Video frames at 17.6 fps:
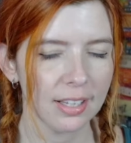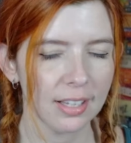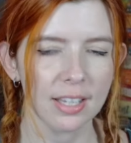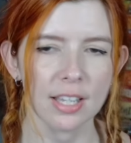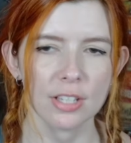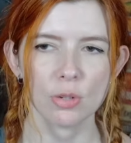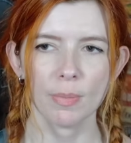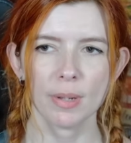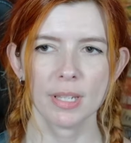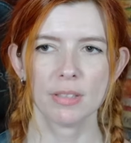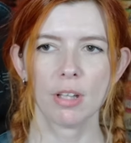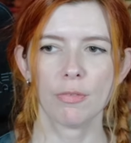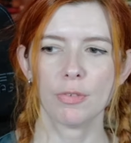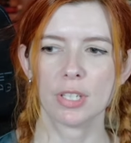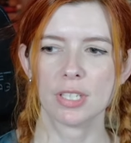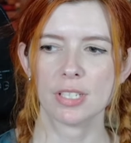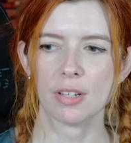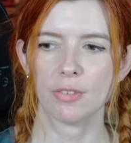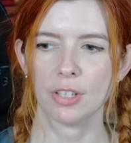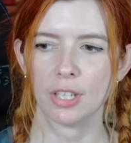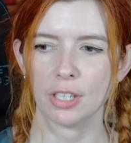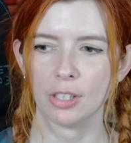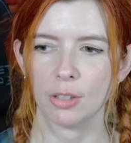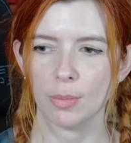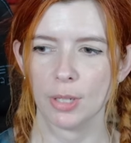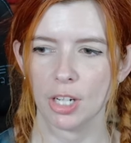Yeah, so it might not fix
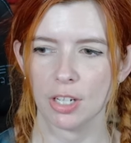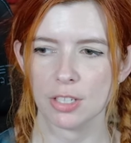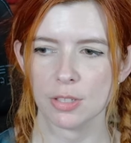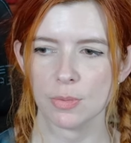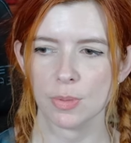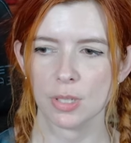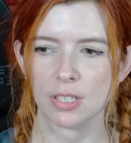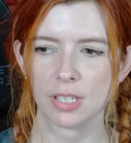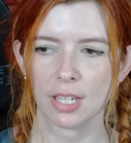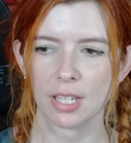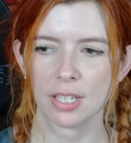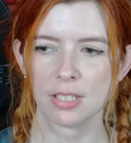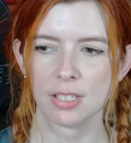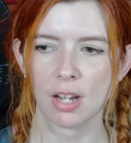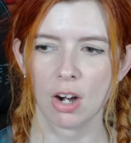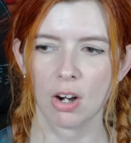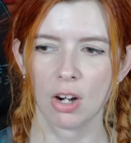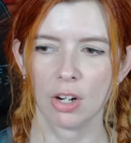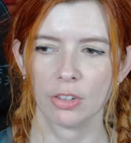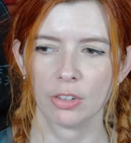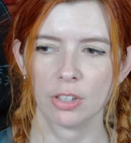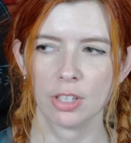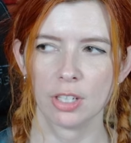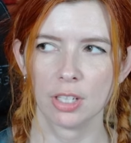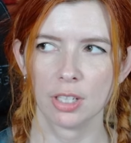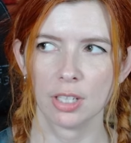everything to be honest, because I guess Sauron
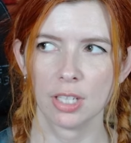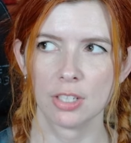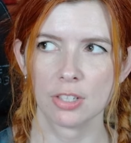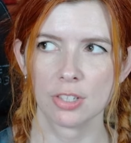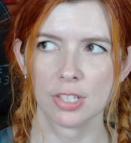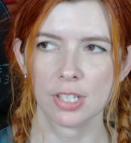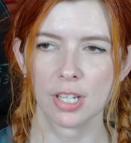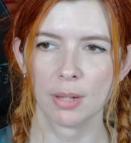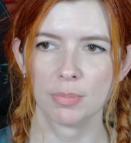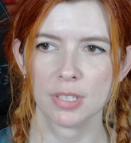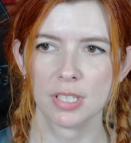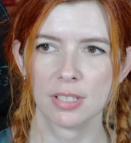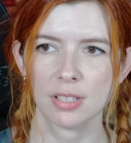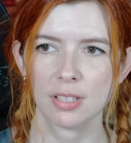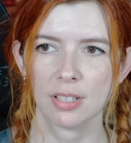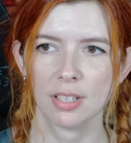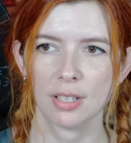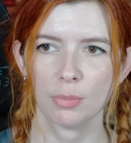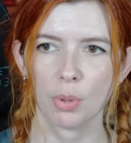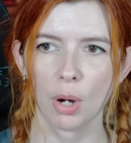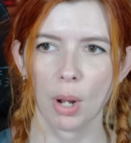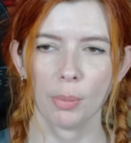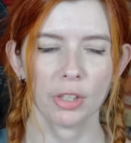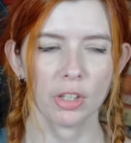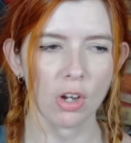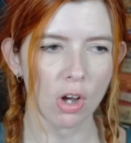could intercept
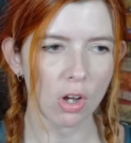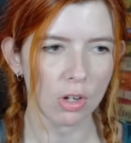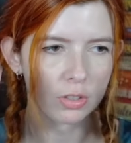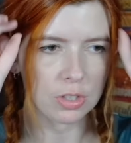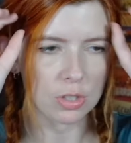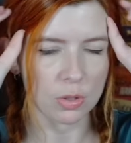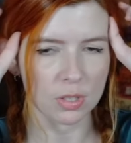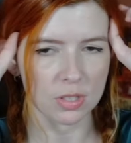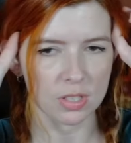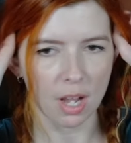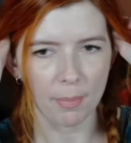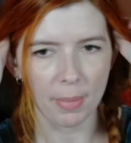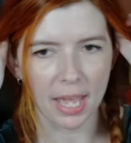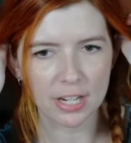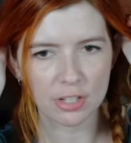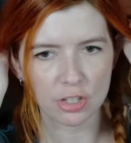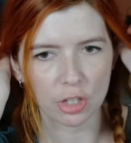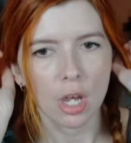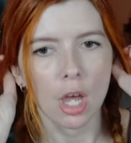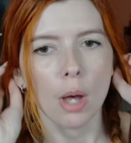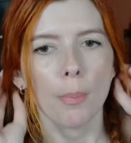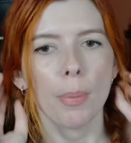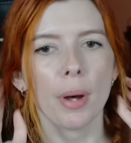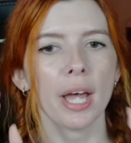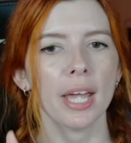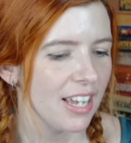probably calls too. He's got magic.
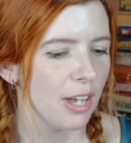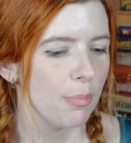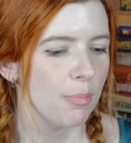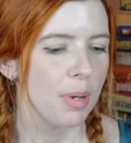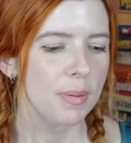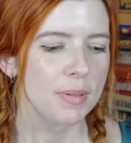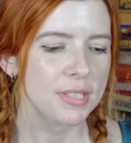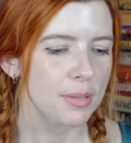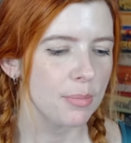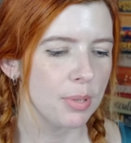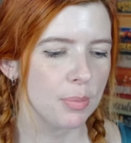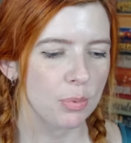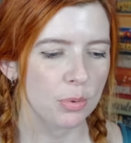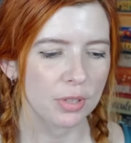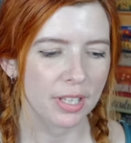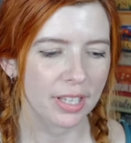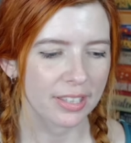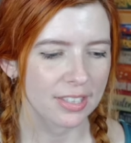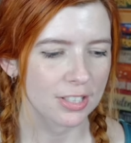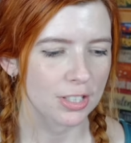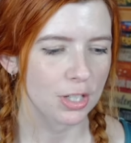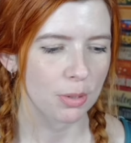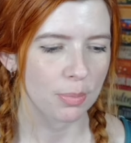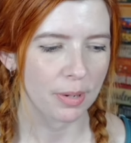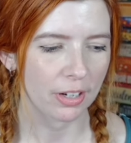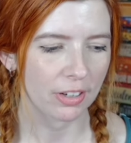But maybe some people would like the
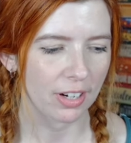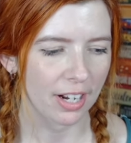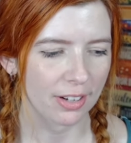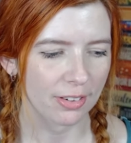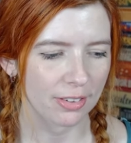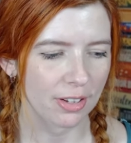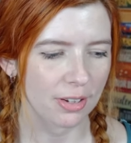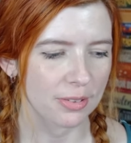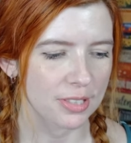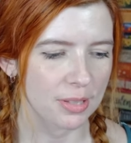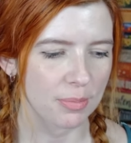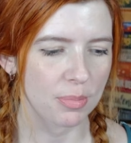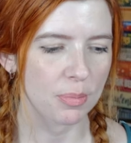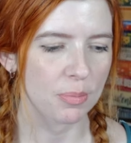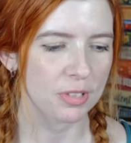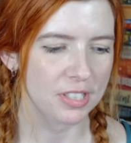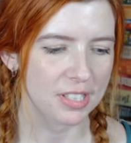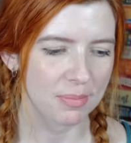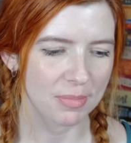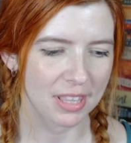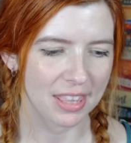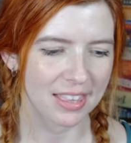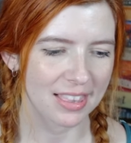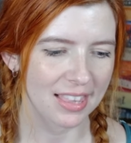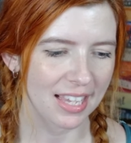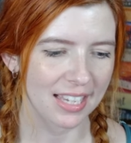show better. I don't know. Some people seem to
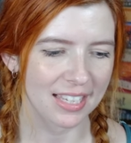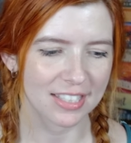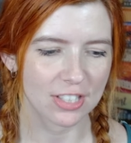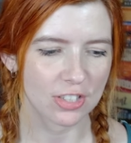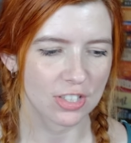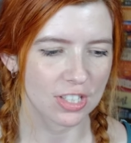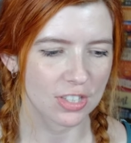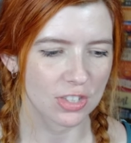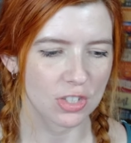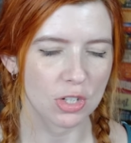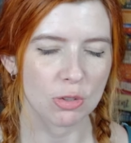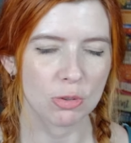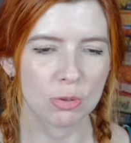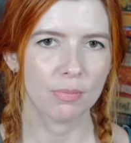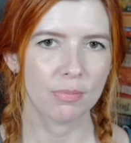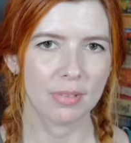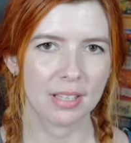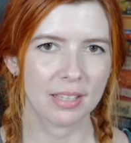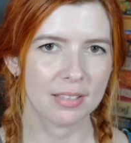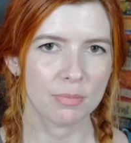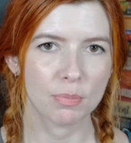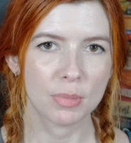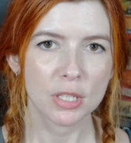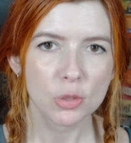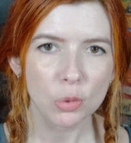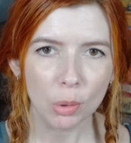think it's just too
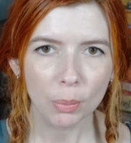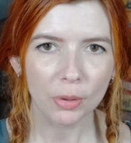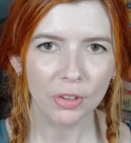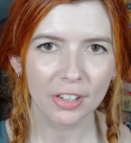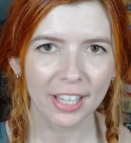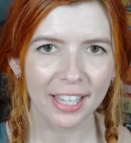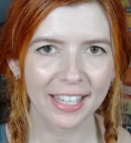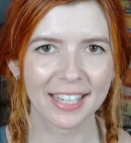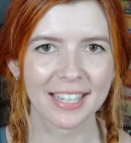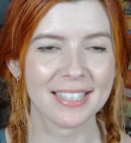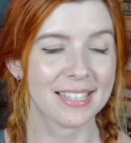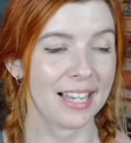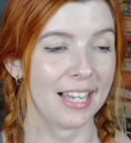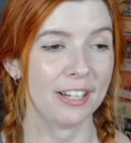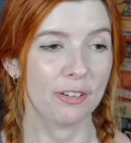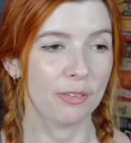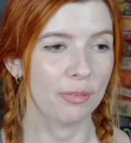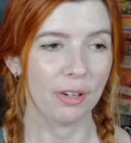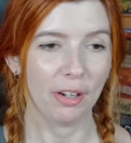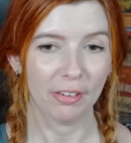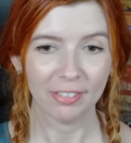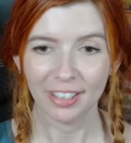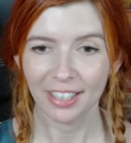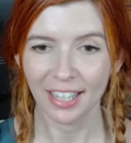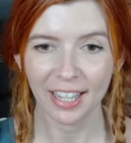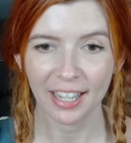miserable, I guess. I don't know.
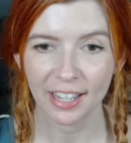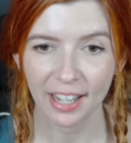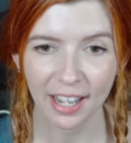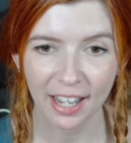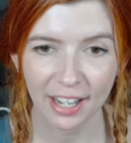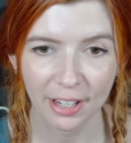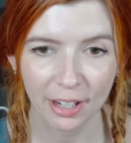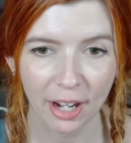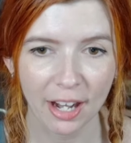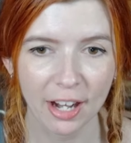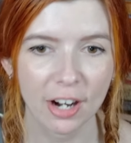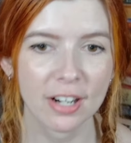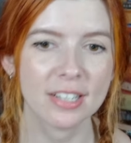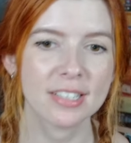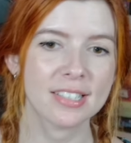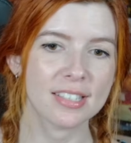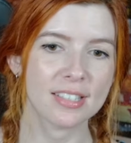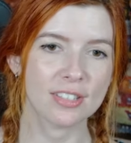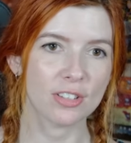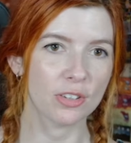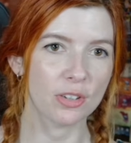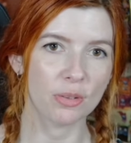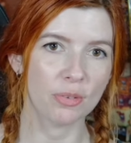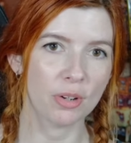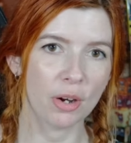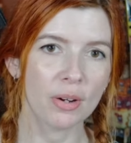I, I, I honestly still
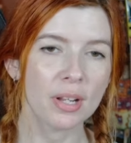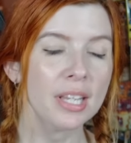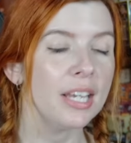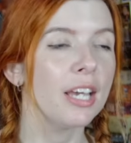don't know.